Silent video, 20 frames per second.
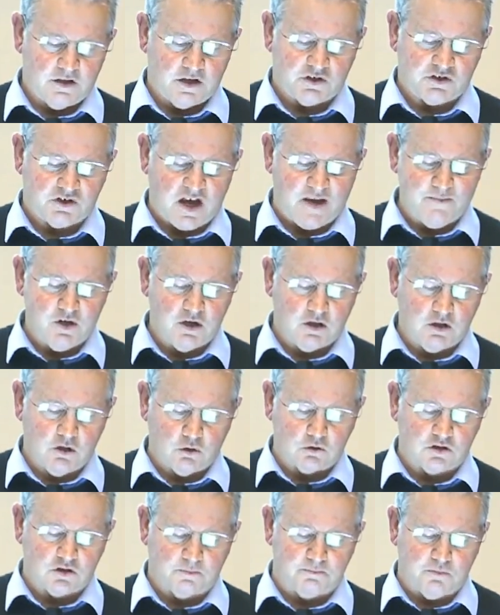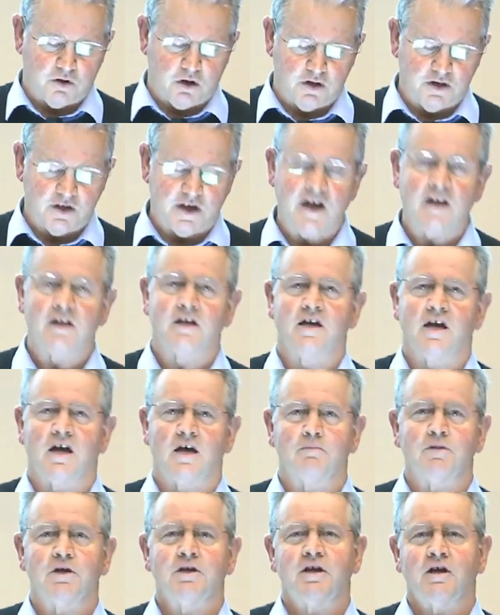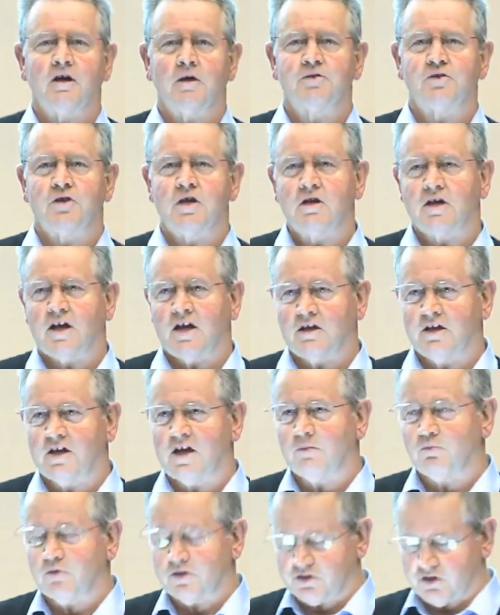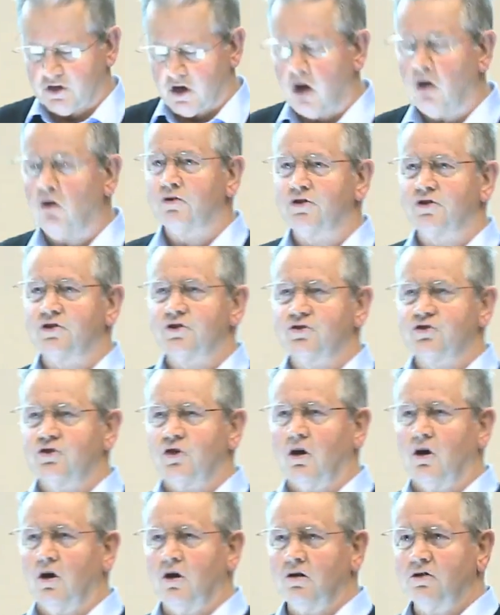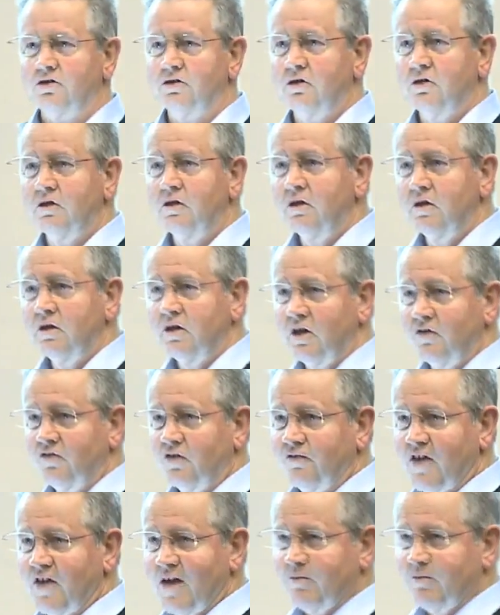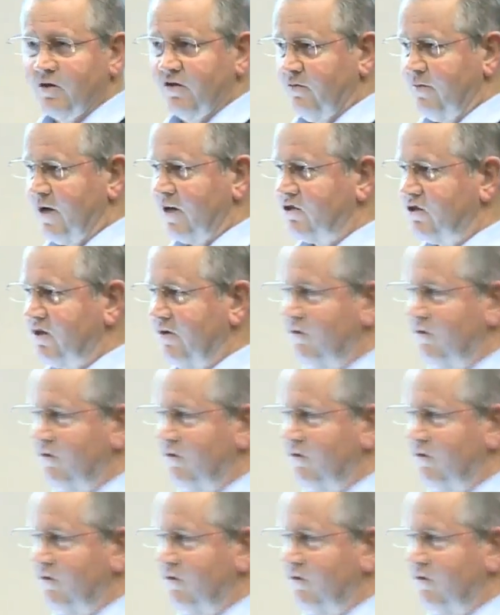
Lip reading: that Samuel looked upon Eliab." Now, I think Eliab was the oldest child of the family of about